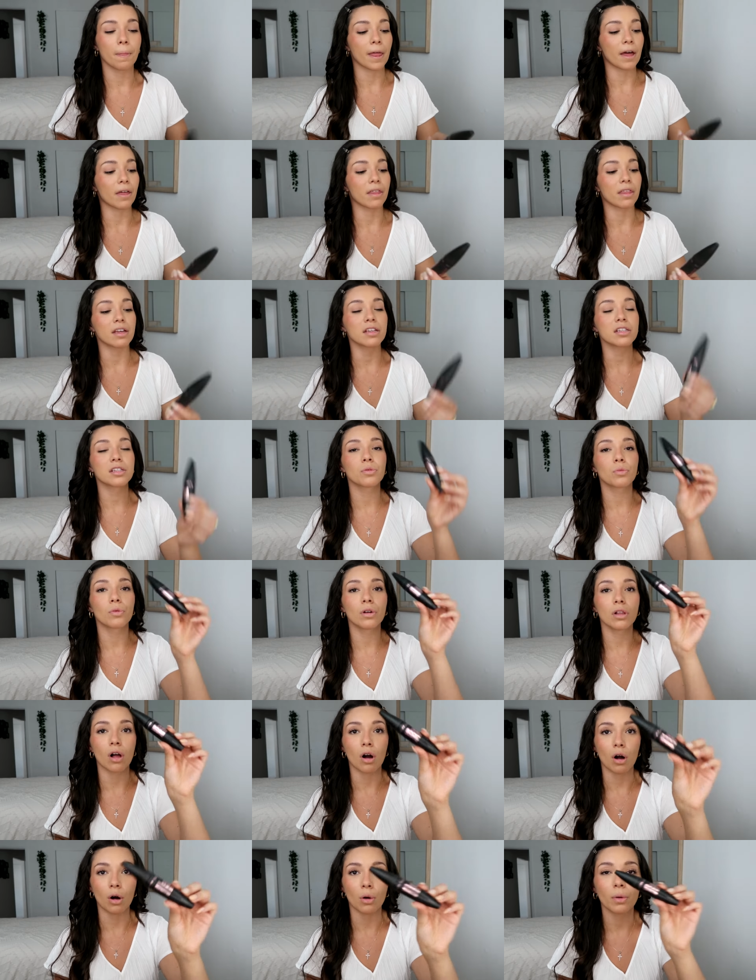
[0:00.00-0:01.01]
Now this
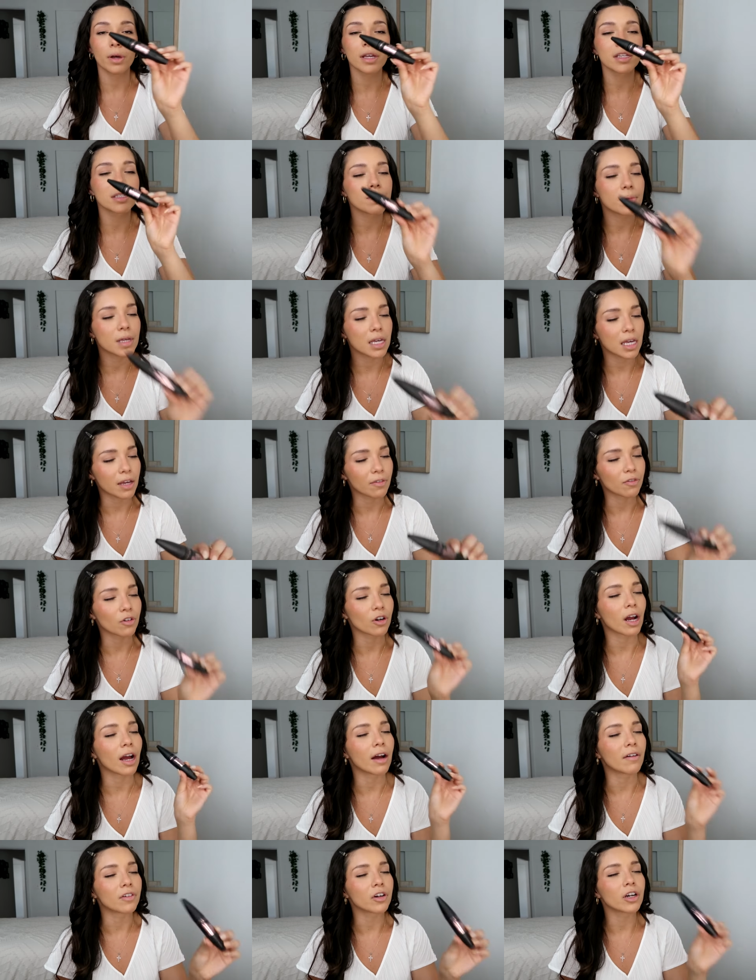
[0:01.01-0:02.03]
will always be,
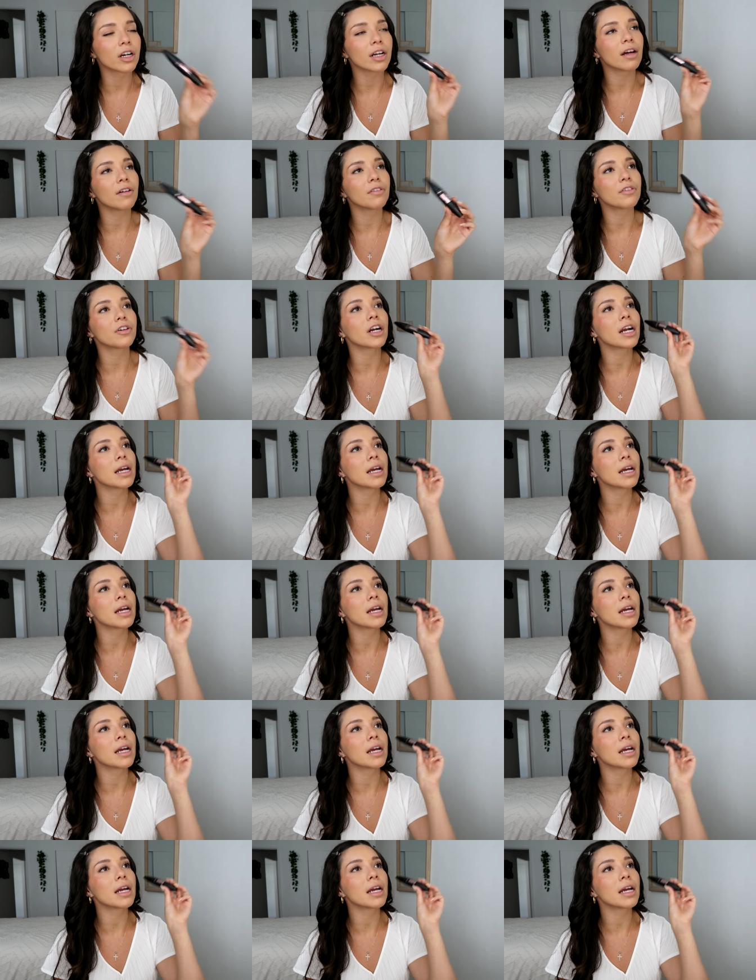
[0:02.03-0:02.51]
forever and ever,